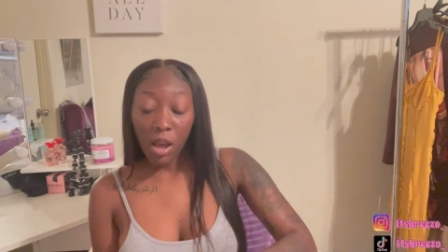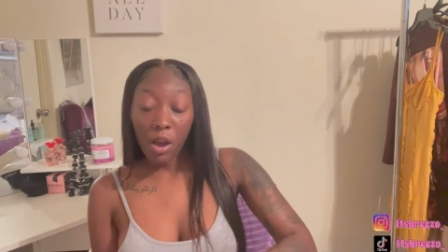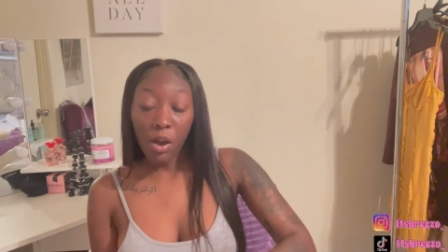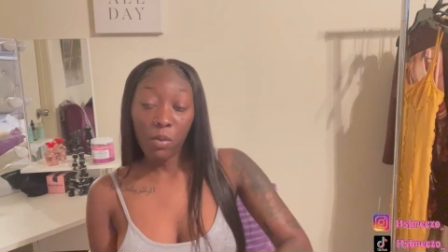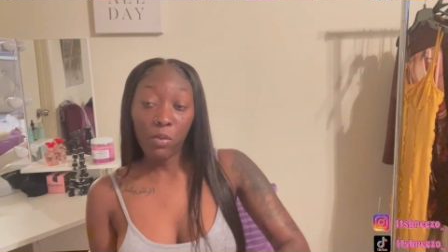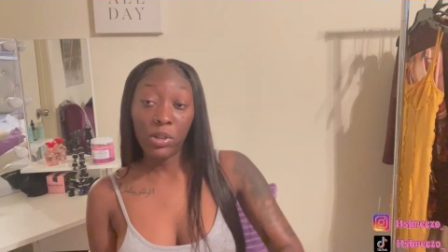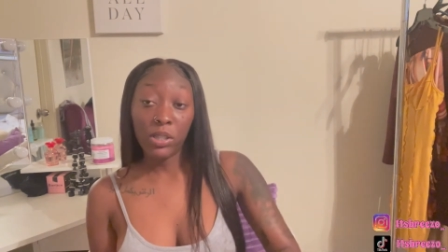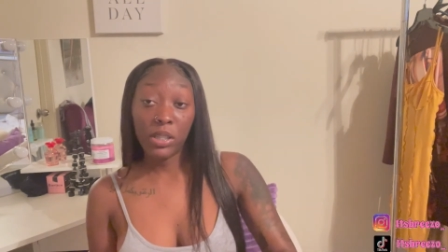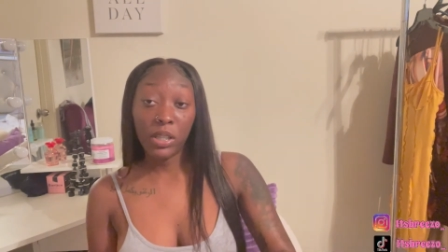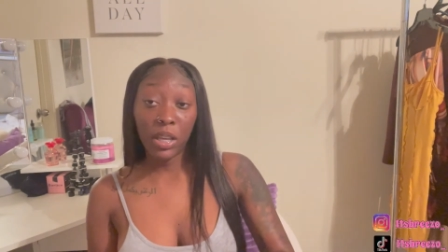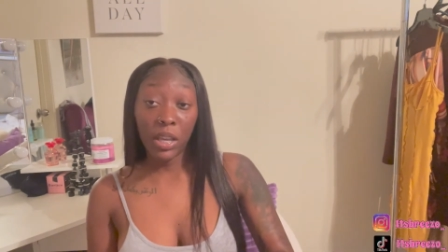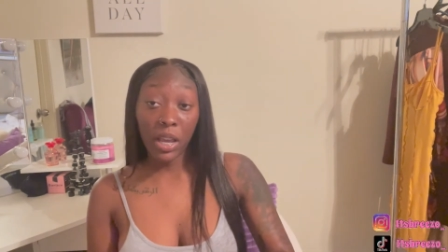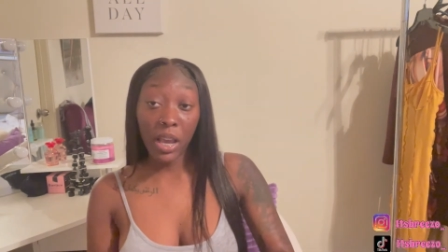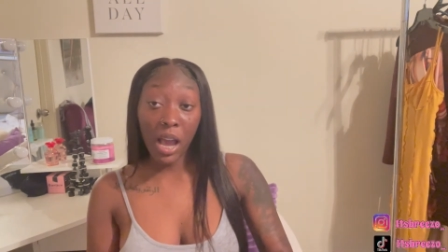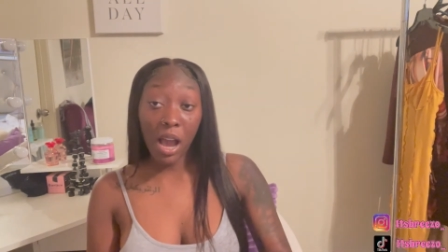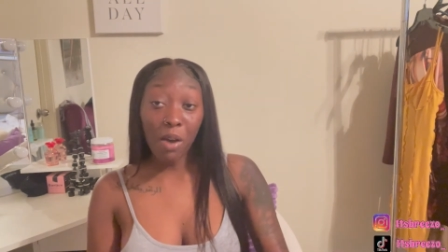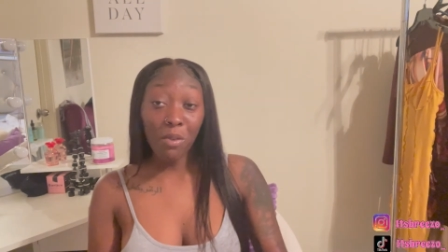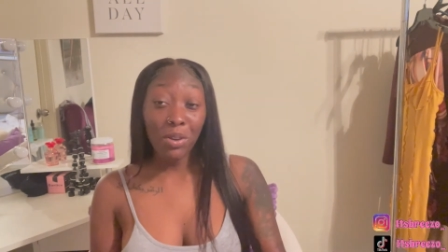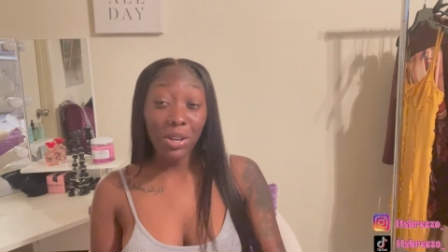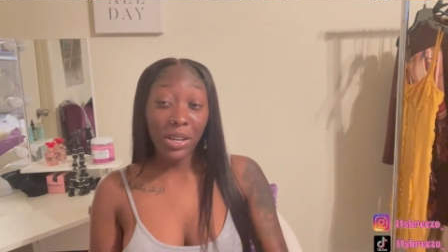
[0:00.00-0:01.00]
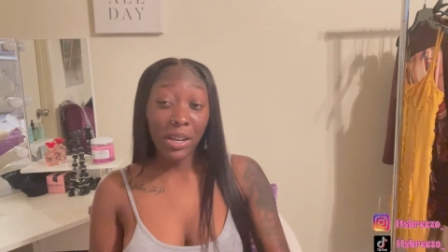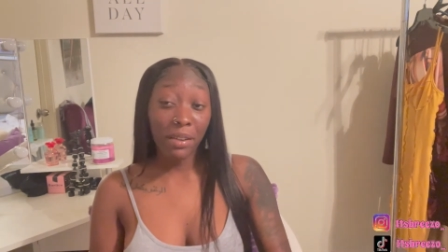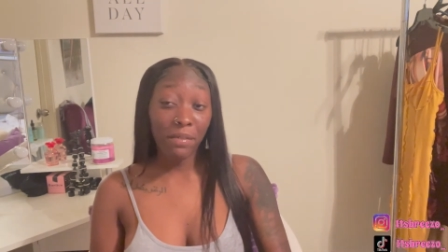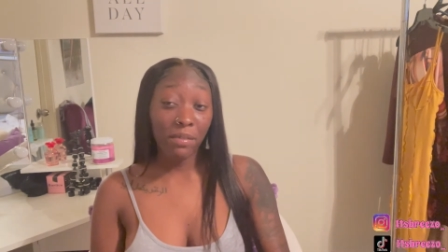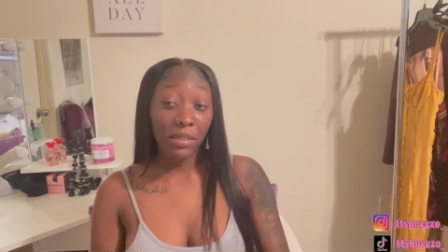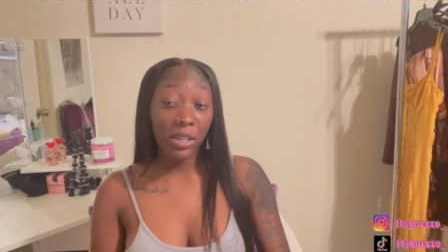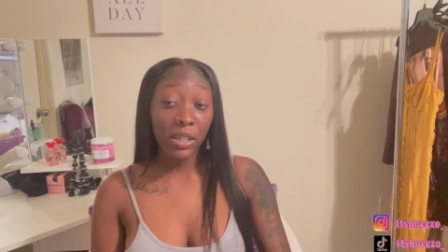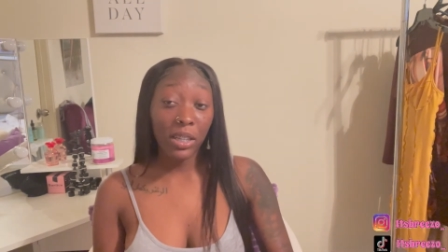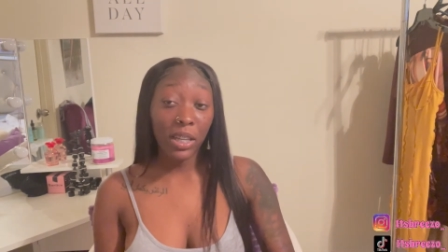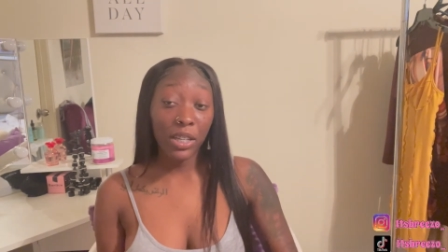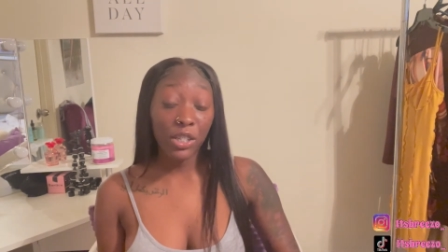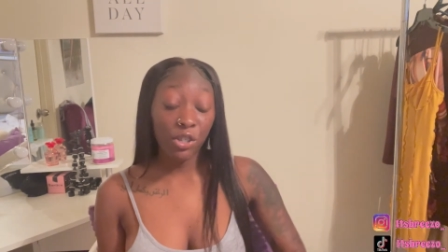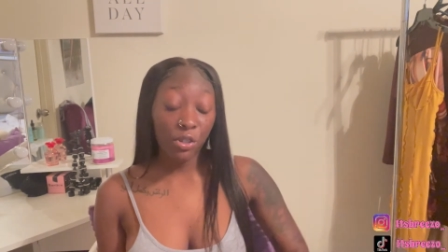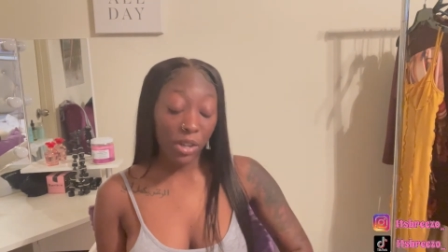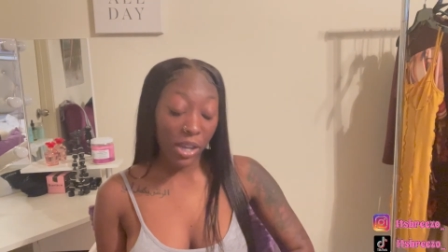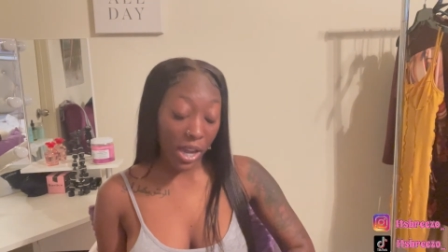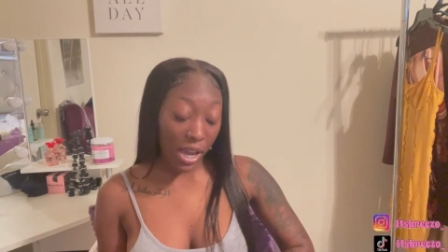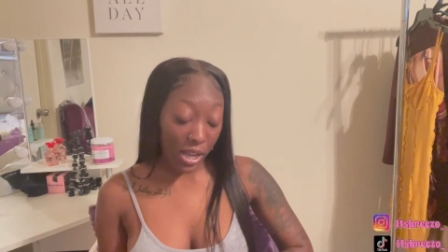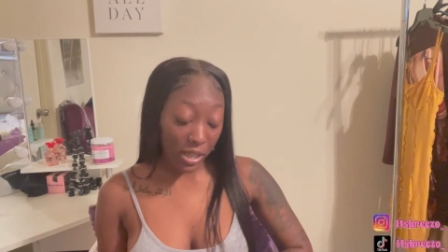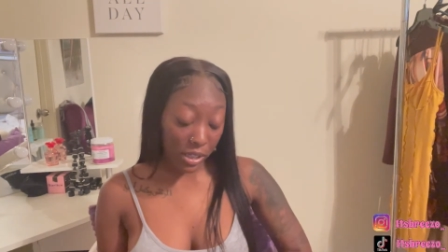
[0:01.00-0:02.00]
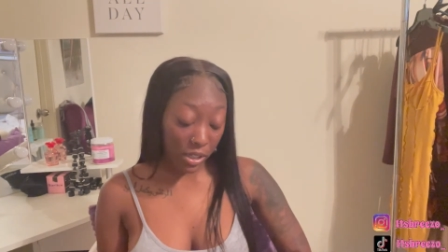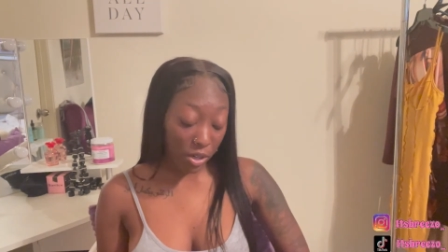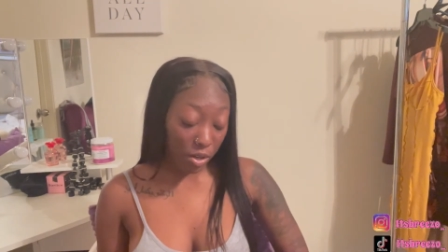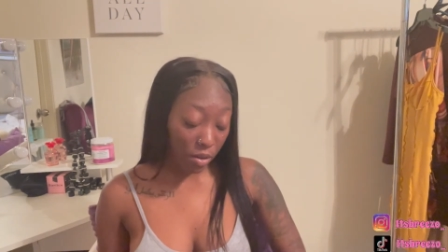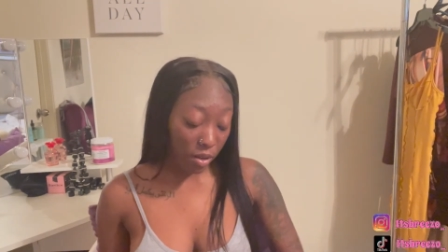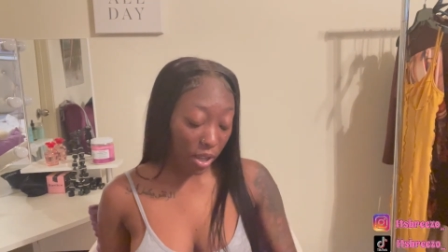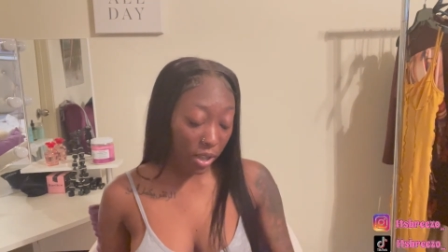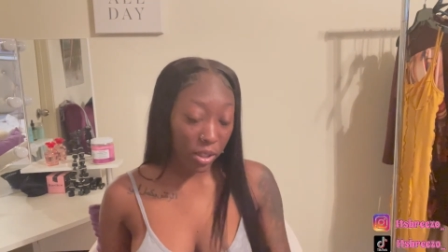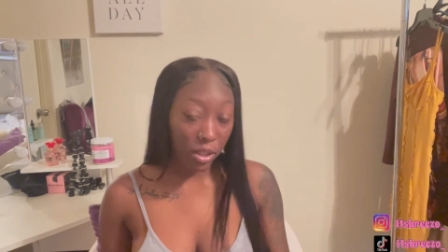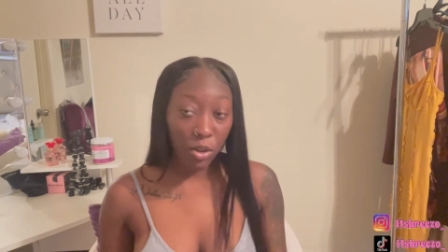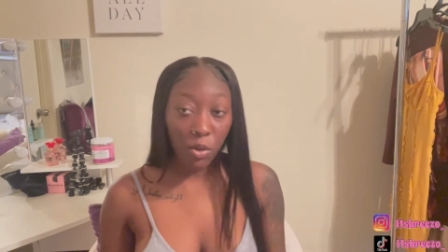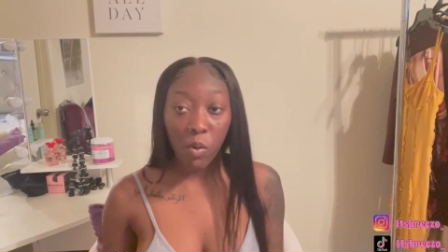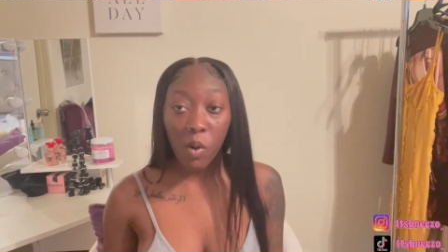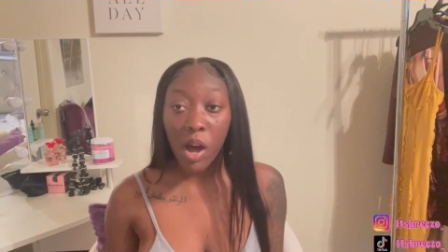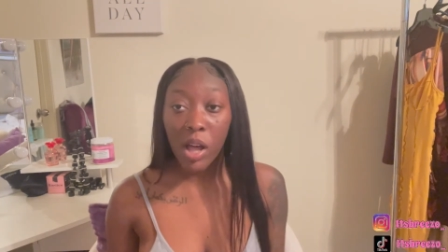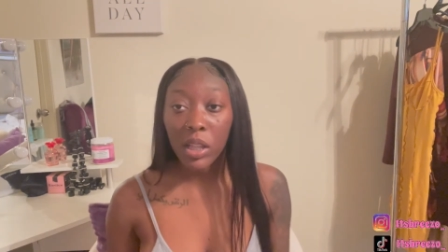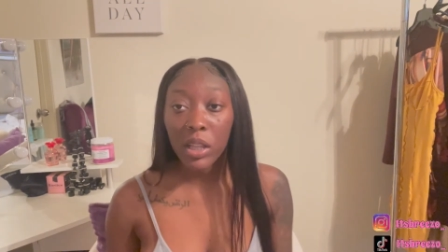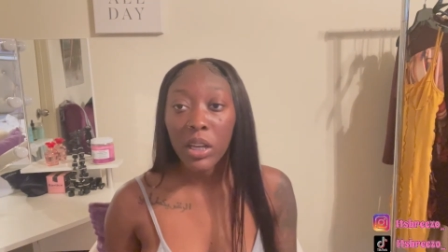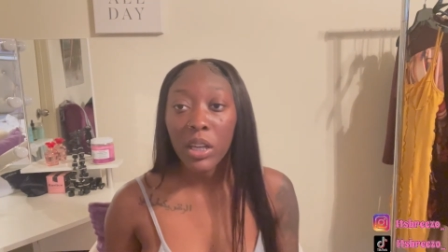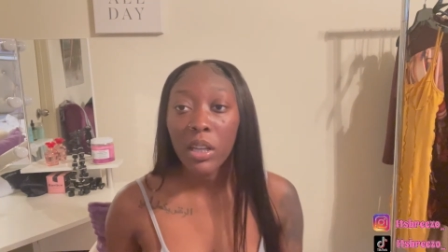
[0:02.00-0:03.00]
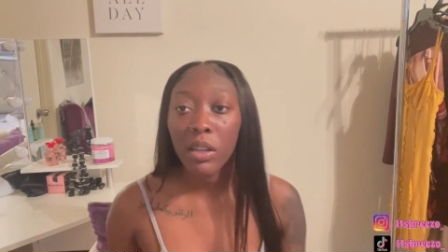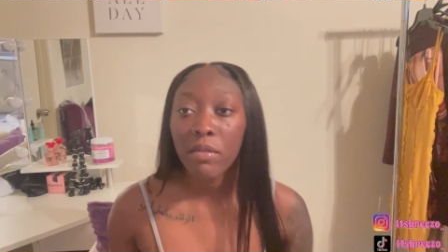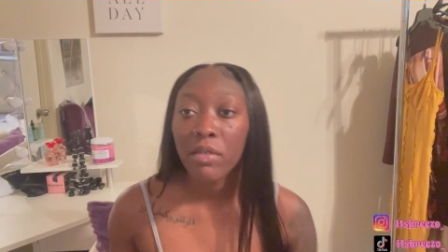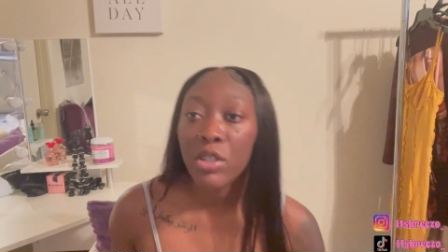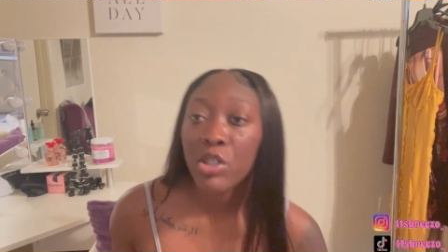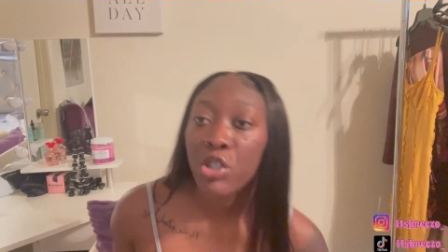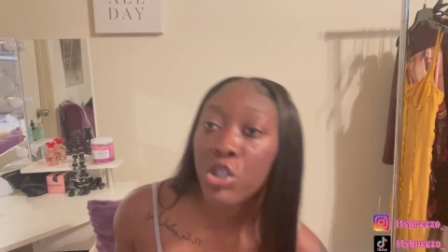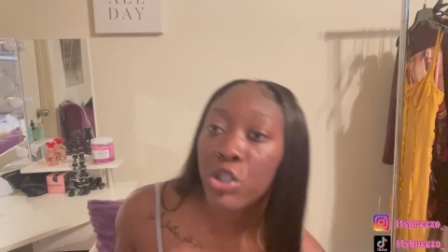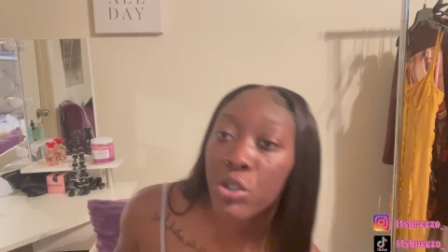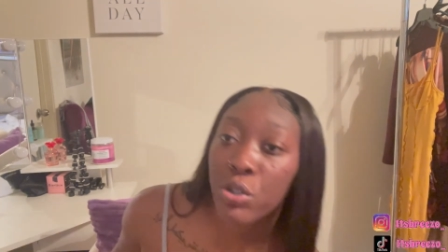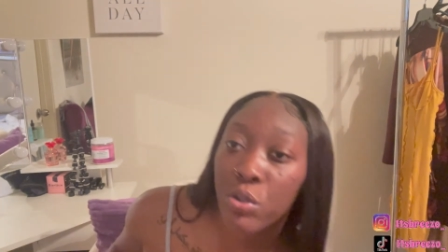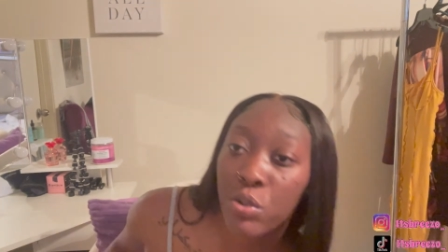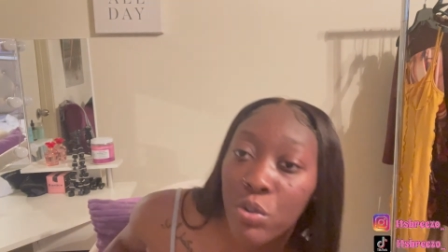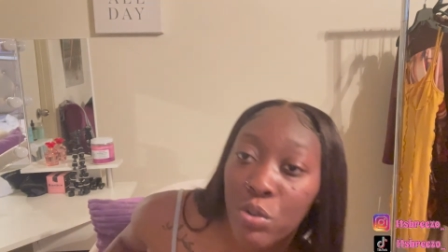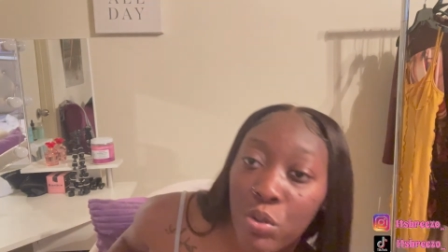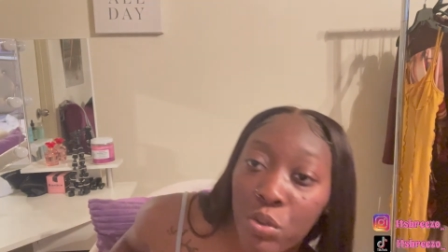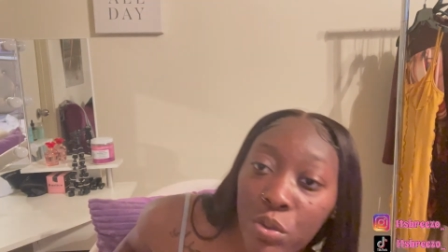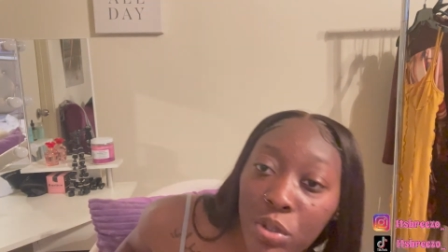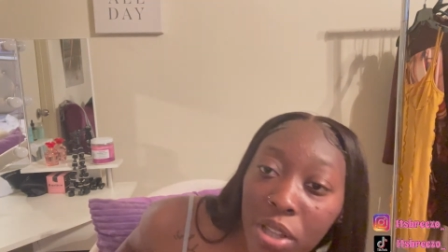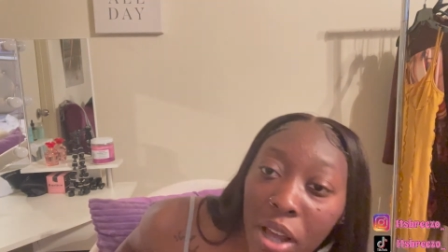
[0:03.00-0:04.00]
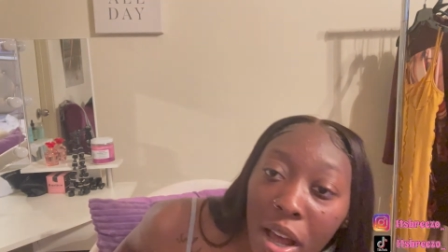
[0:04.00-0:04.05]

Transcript: once again, I would definitely let you guys know like the quality of the shoes,